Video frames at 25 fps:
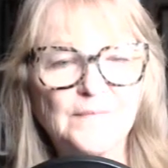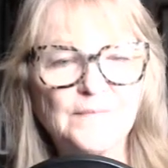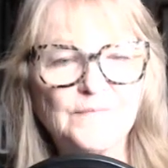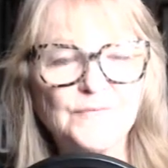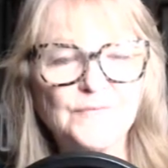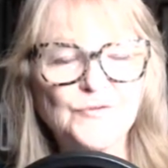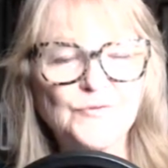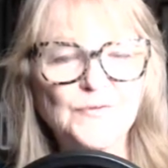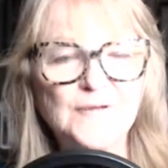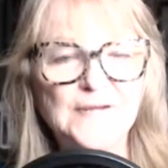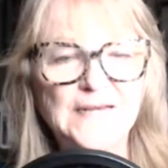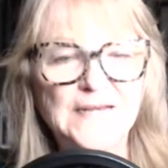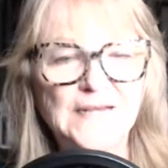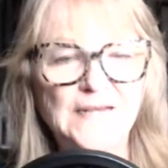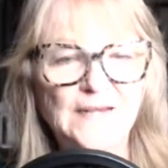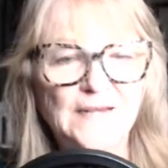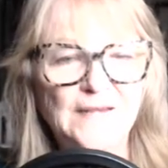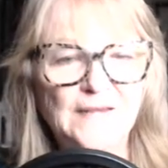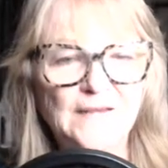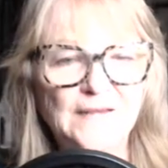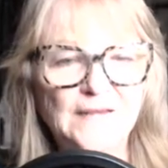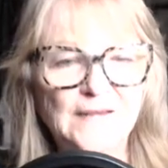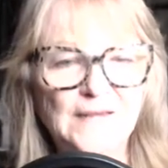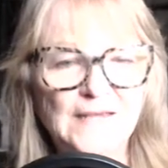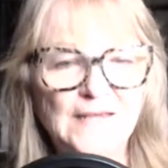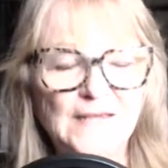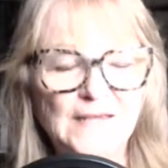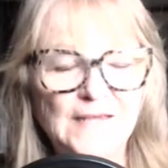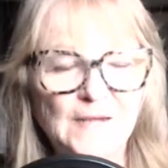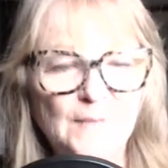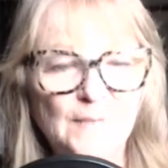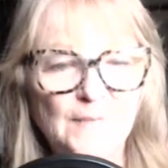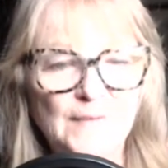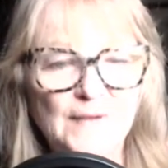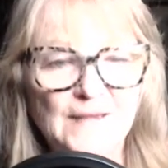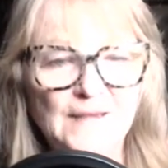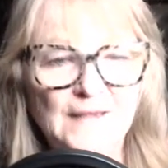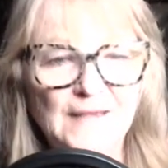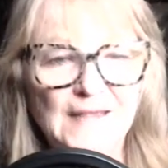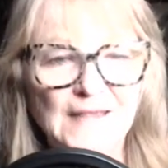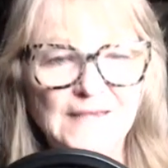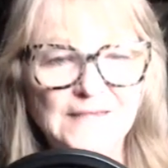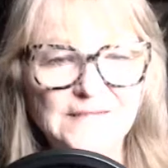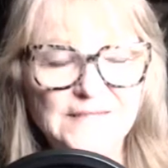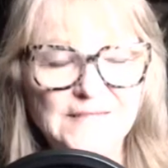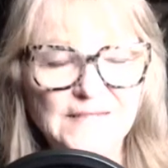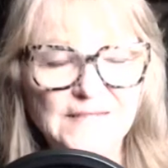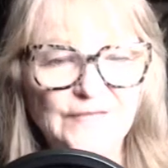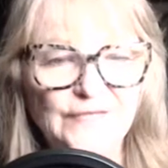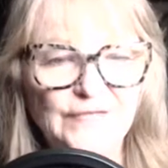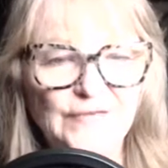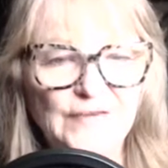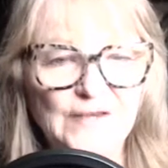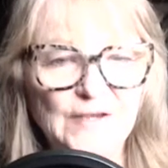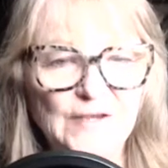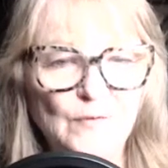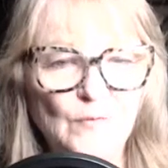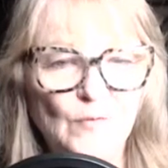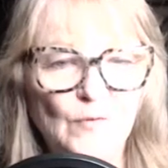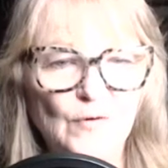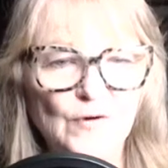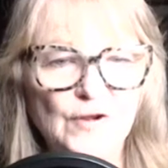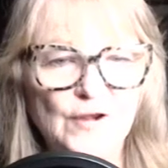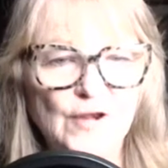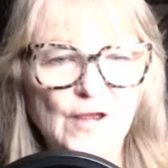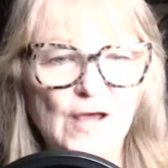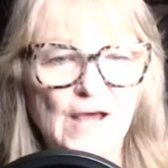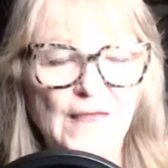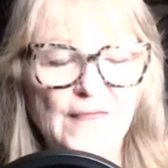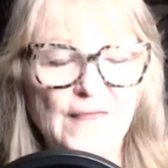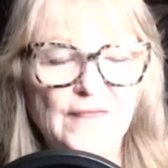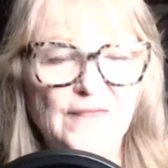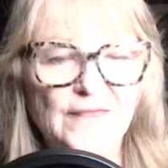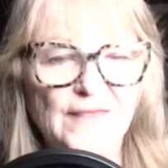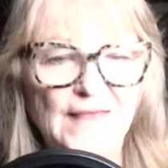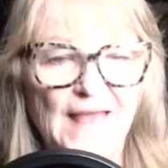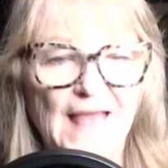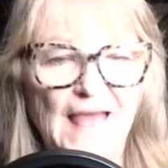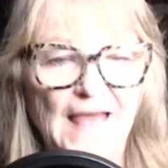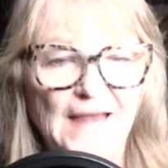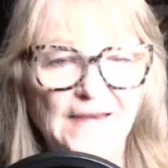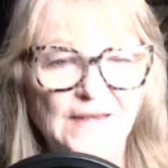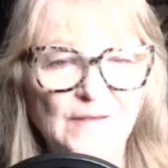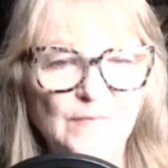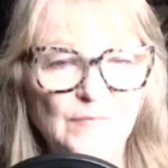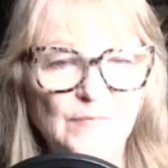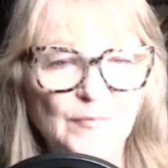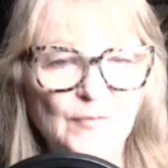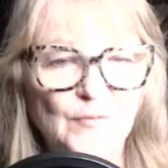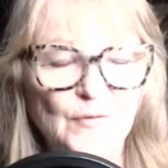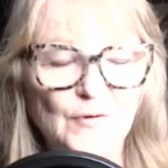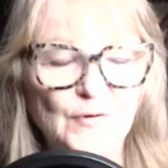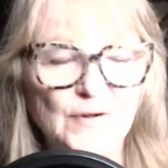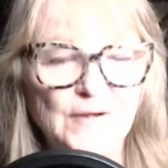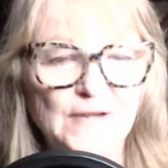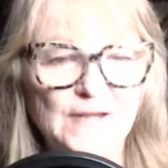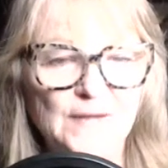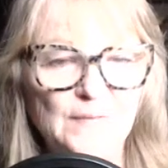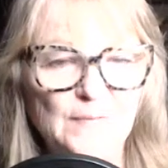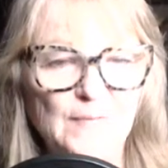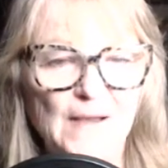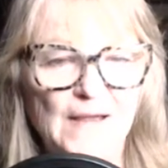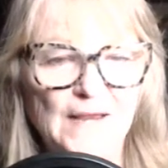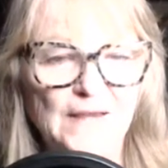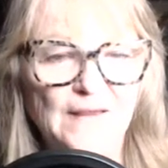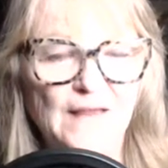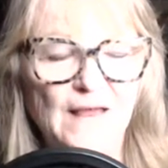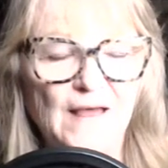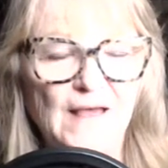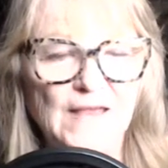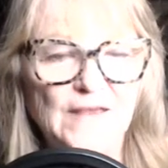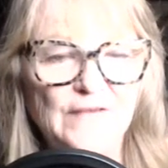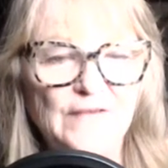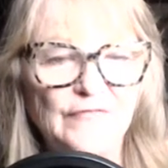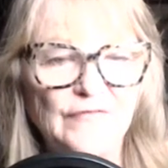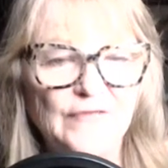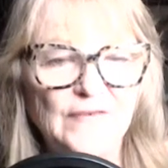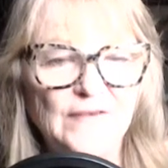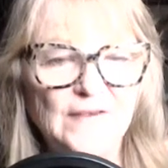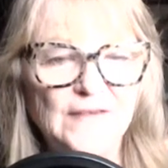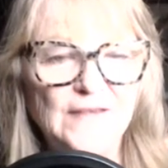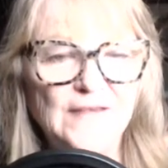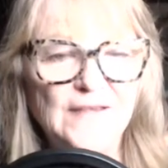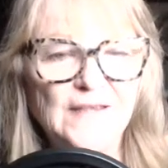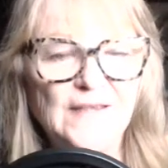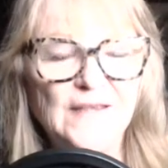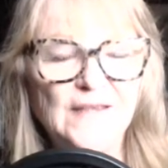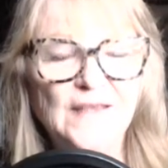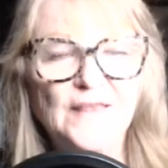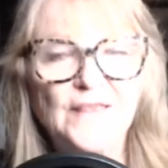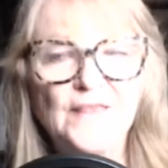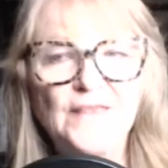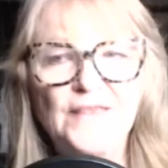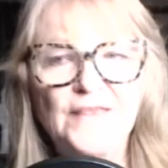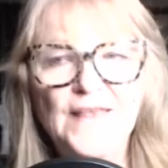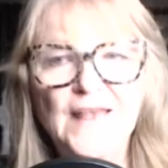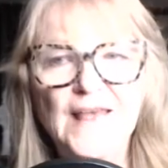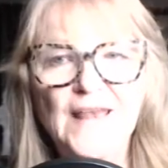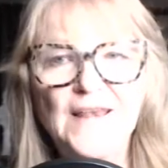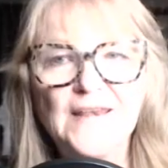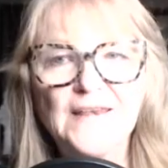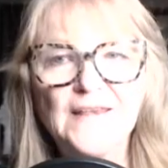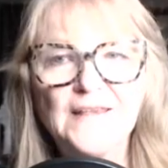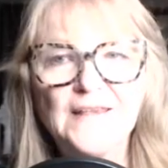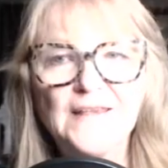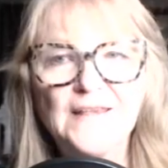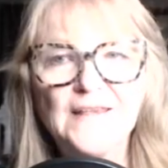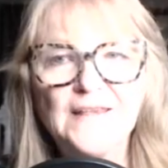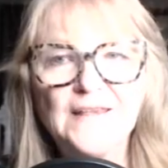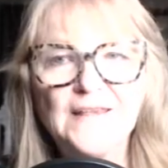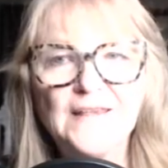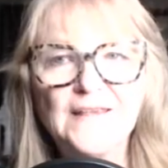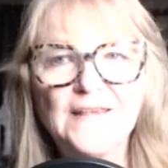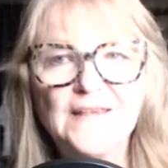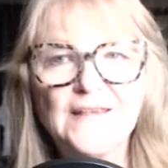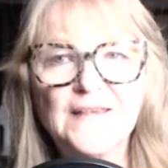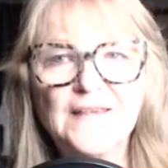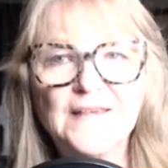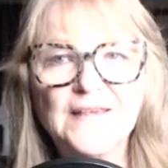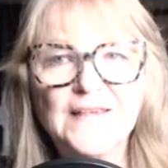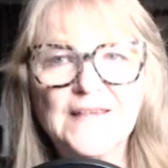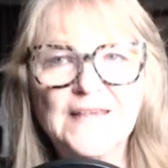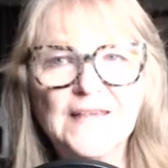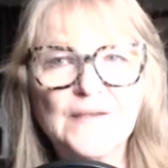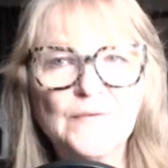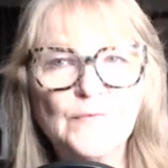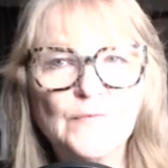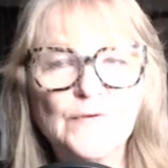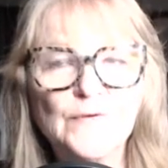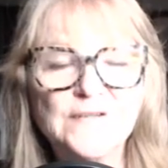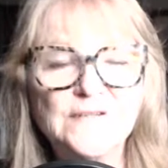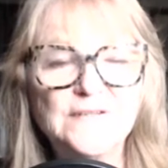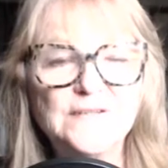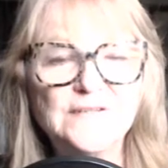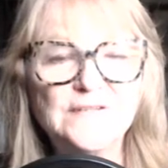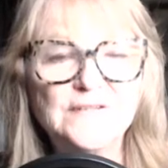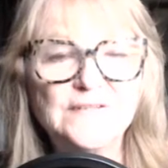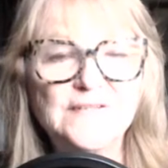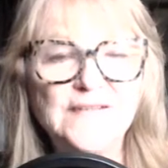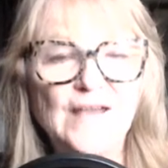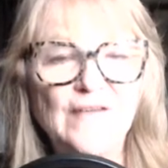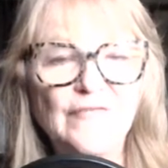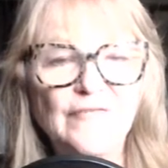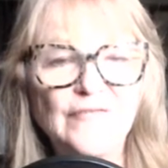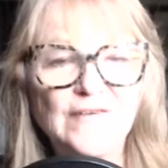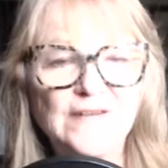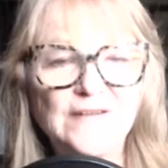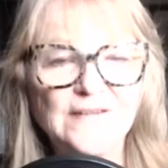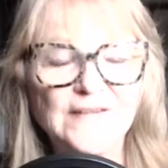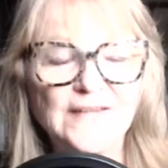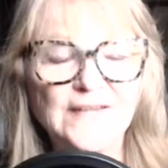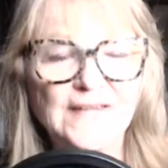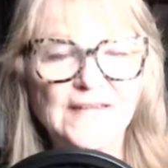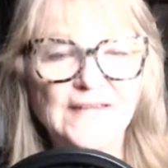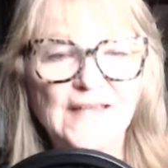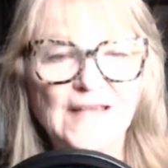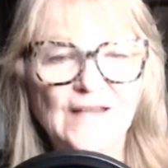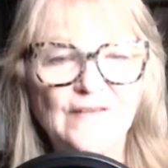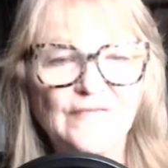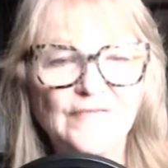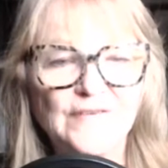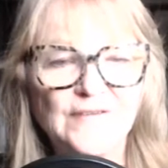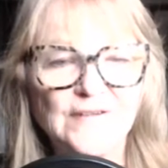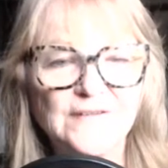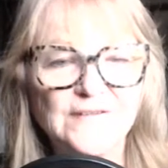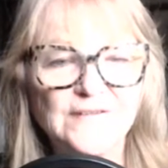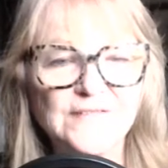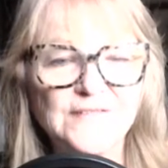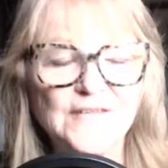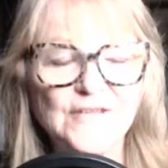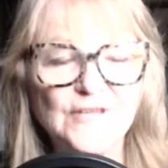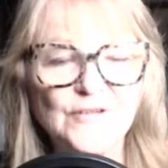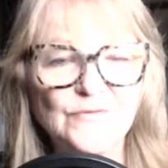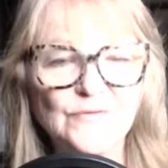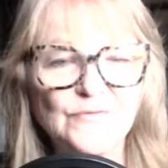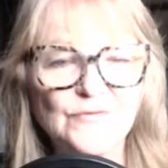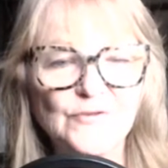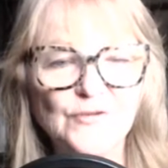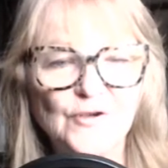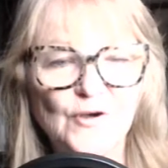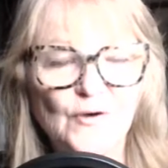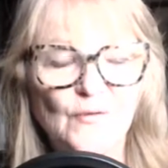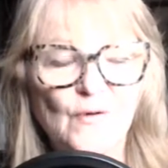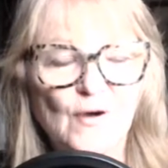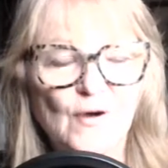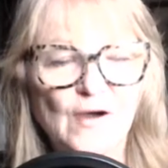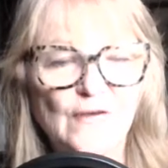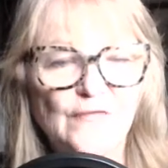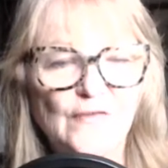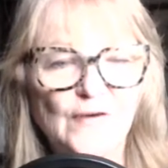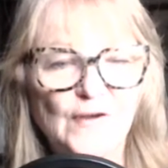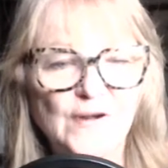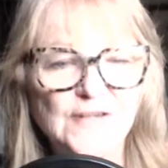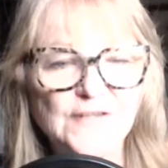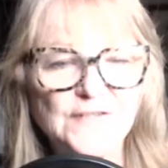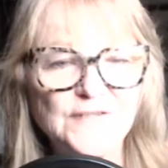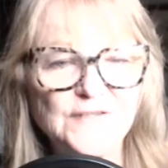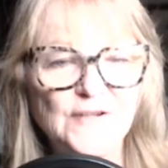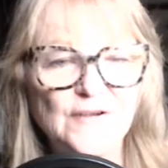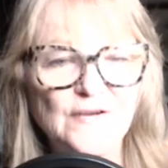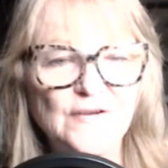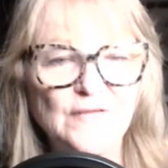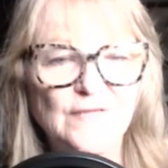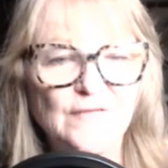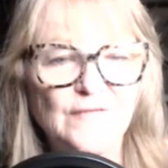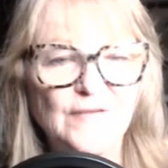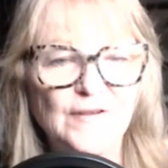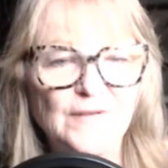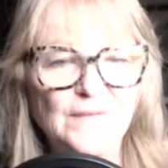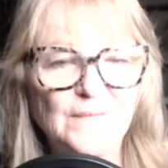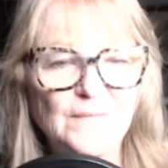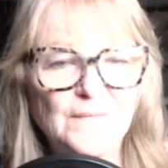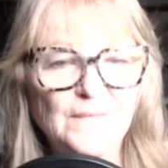treating him as if he were not that important in my life, then he would definitely have continued to go off on his own,